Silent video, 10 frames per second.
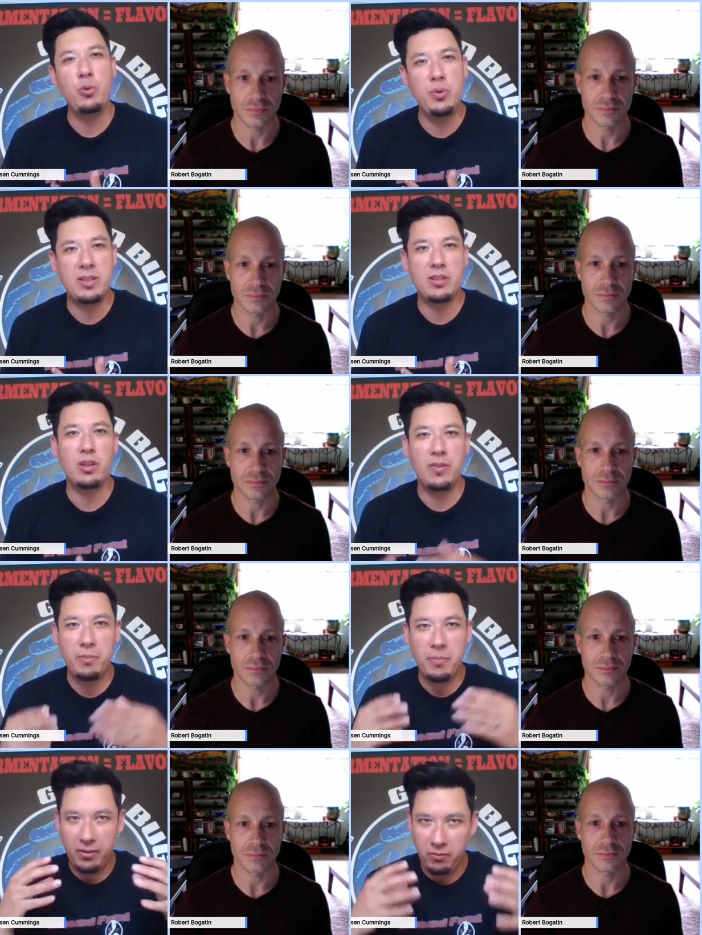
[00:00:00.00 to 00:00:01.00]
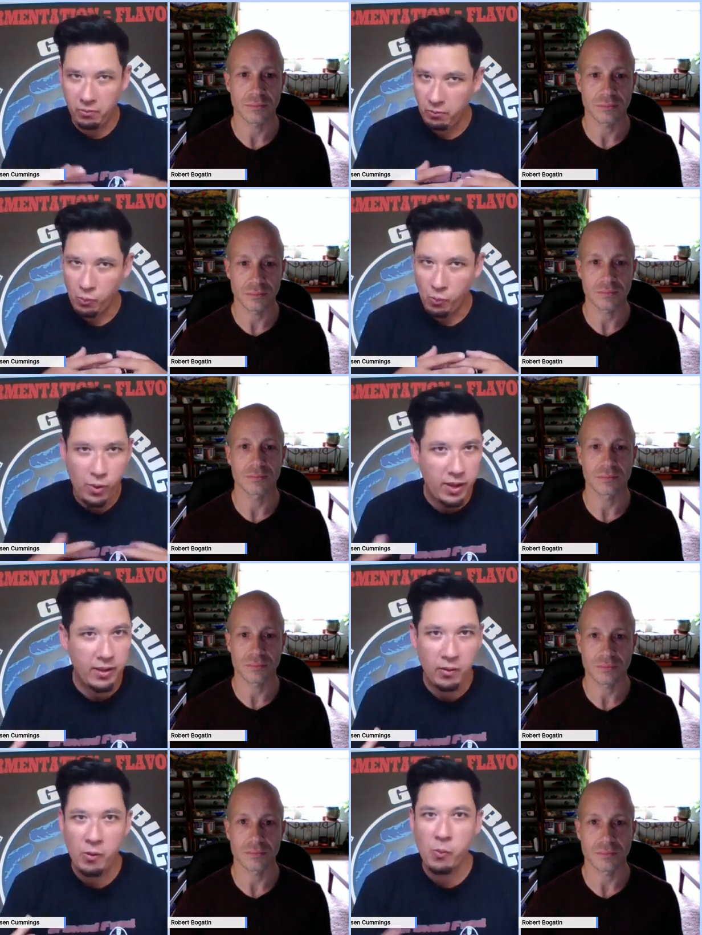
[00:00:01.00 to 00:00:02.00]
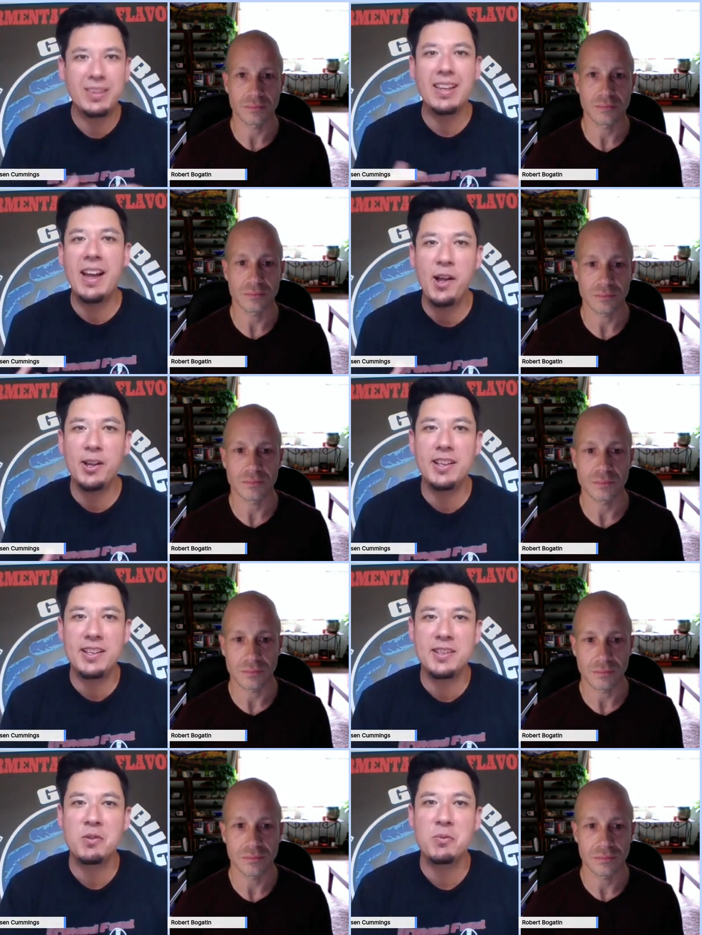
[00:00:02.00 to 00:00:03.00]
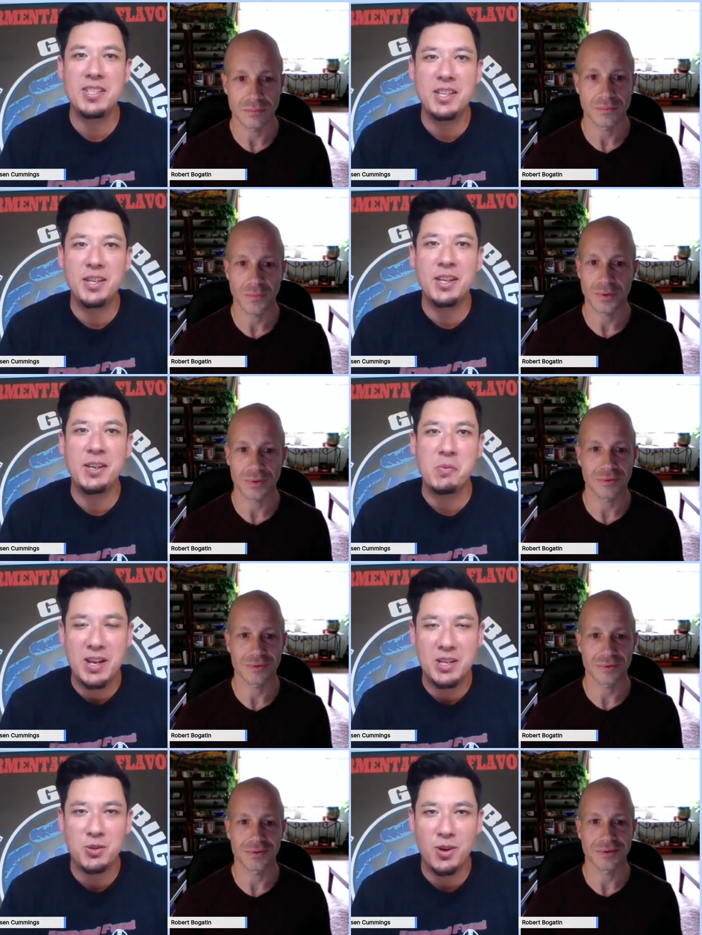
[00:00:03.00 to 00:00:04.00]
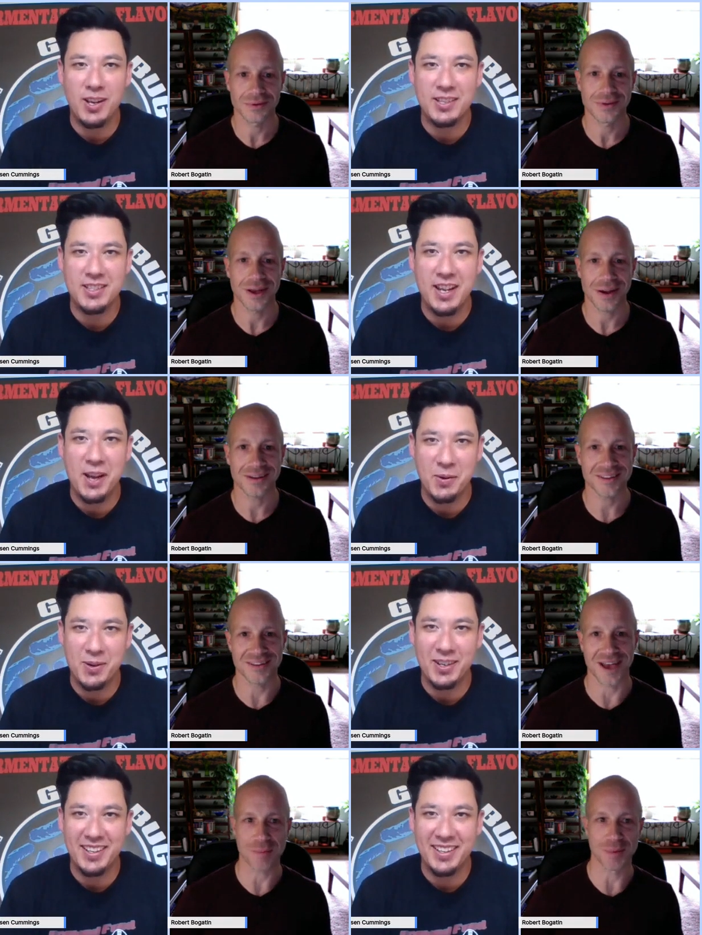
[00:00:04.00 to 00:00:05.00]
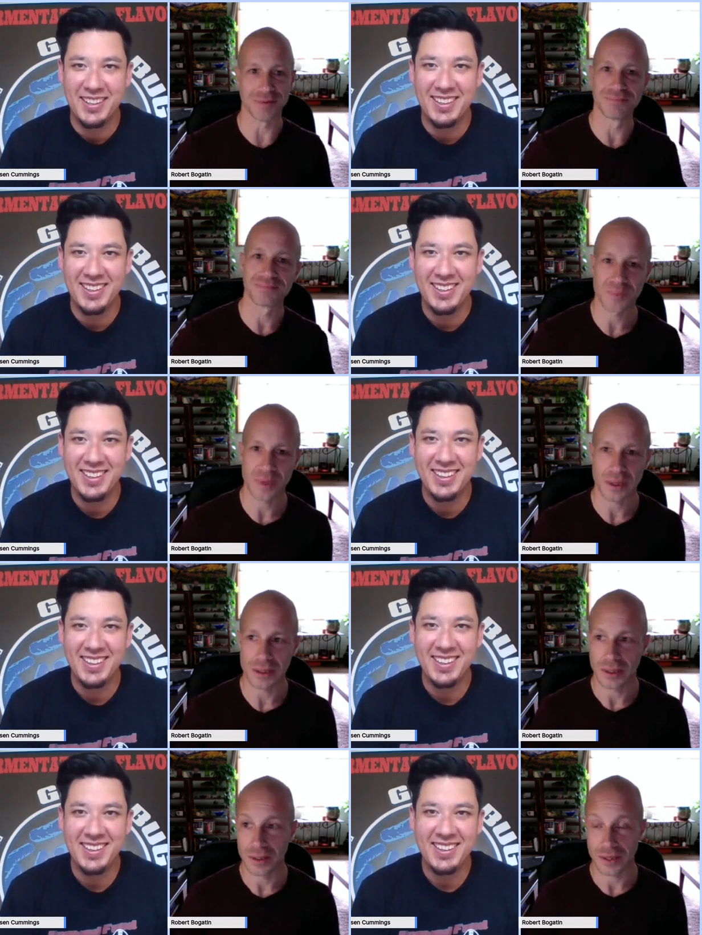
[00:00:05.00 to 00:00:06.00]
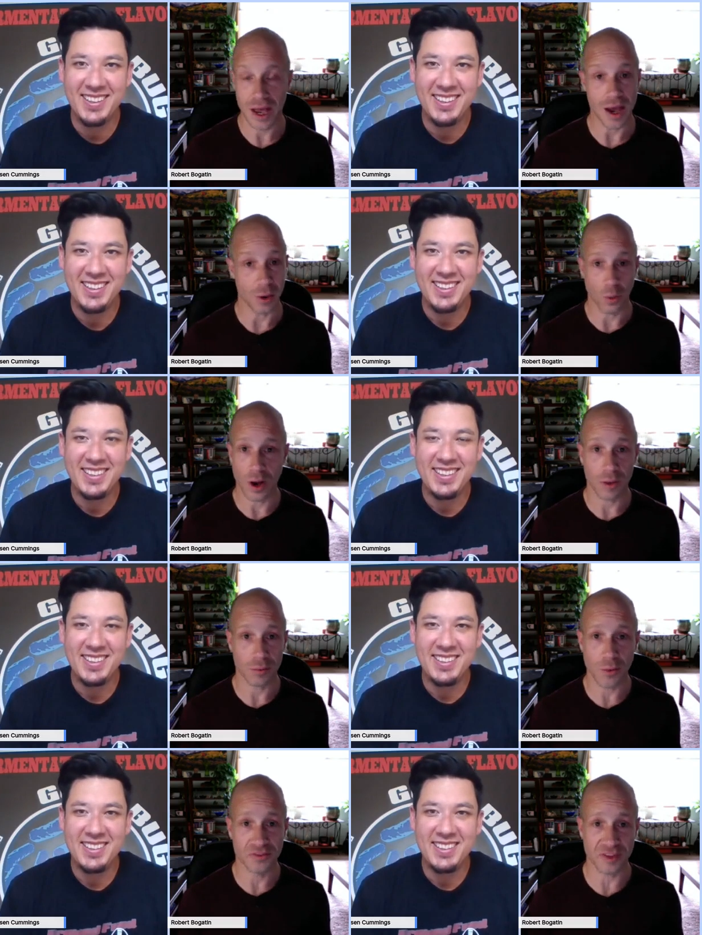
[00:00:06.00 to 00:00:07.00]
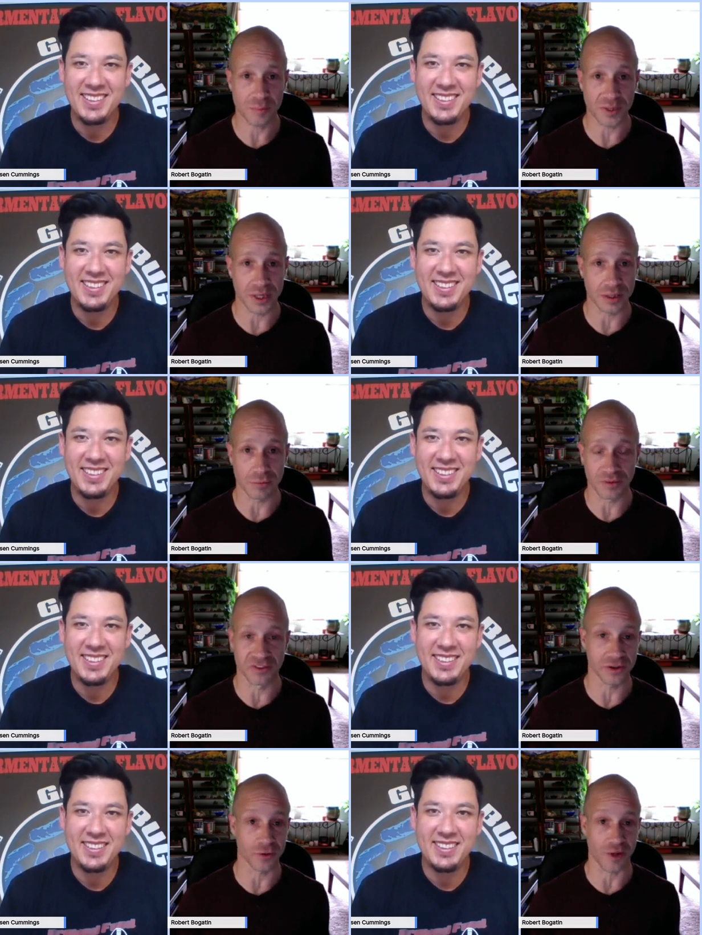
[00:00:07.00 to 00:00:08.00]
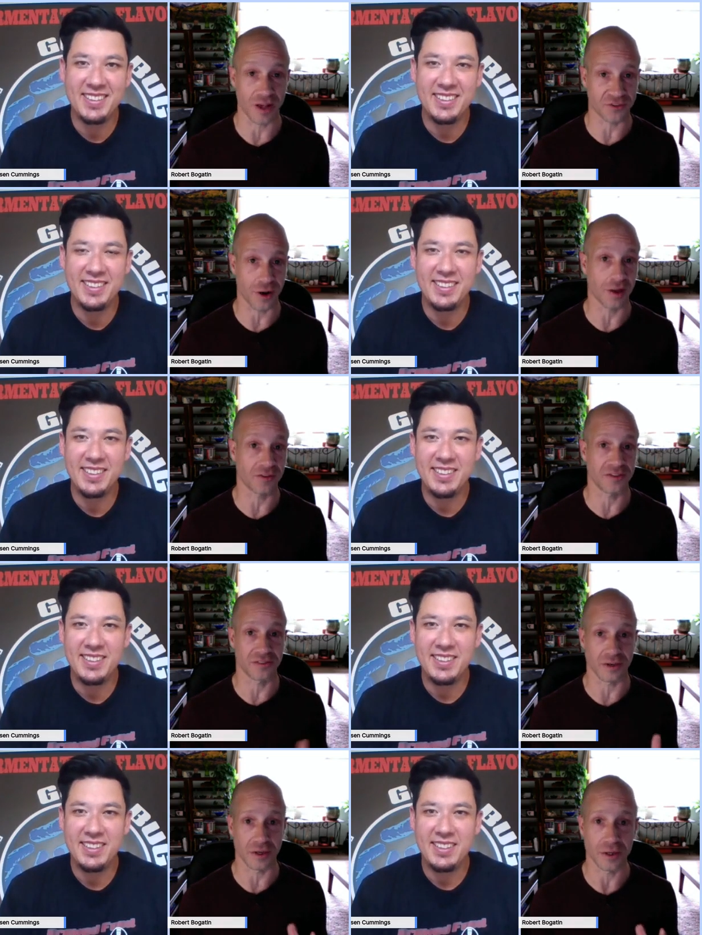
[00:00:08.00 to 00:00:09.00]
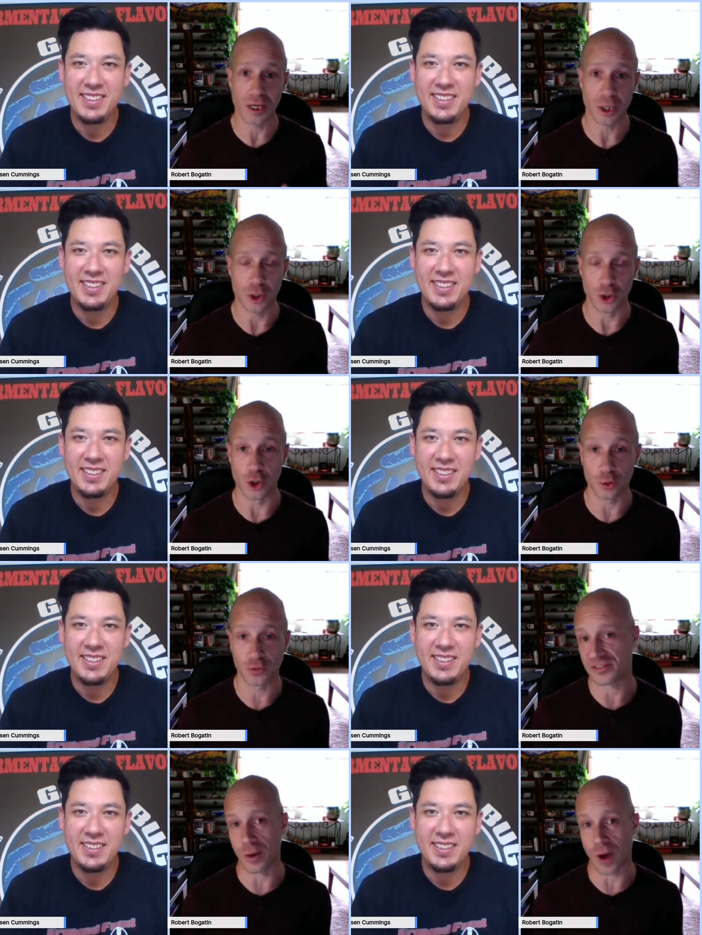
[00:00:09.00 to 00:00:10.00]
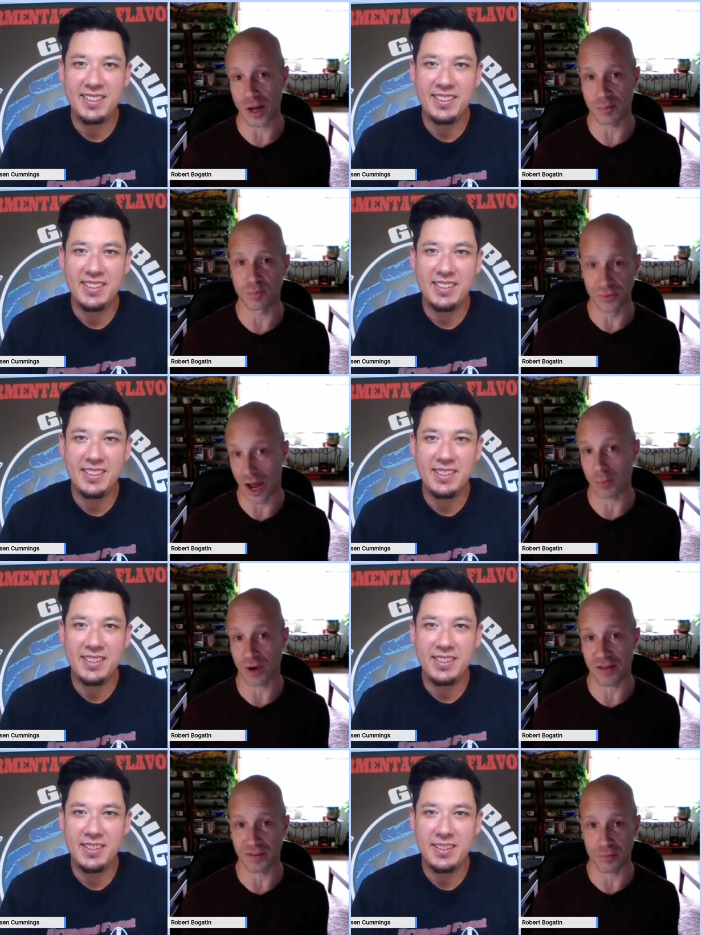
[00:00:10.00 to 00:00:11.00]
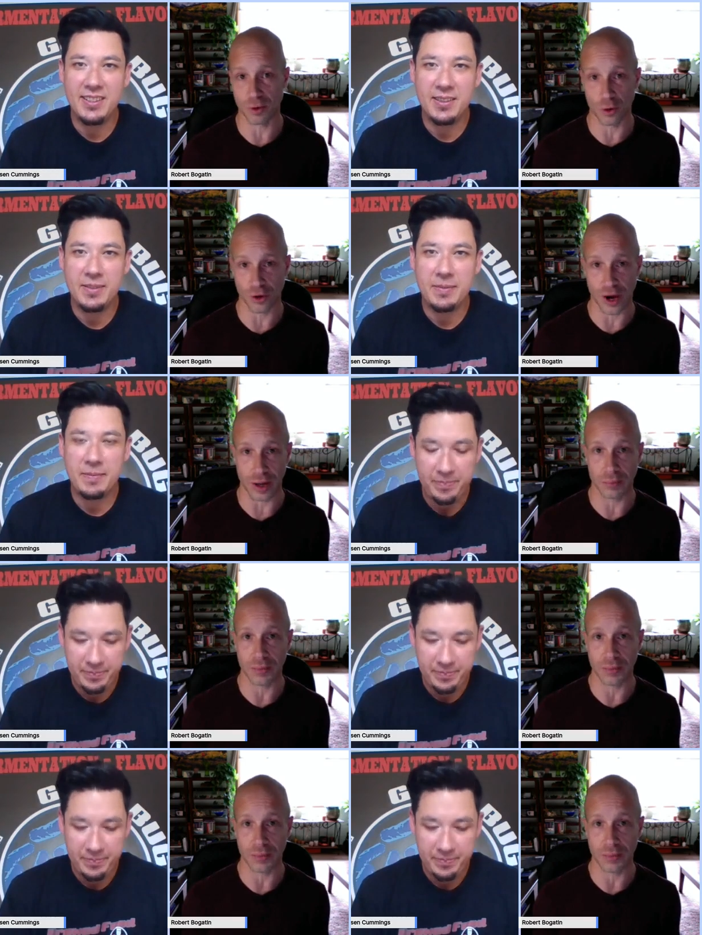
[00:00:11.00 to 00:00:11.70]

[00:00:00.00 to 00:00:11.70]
Speaker 1: who it's serving, but what the hell is Resilient Restaurants?
Speaker 2: Yeah, well, most simply, Resilient Restaurants is a new statewide nonprofit program,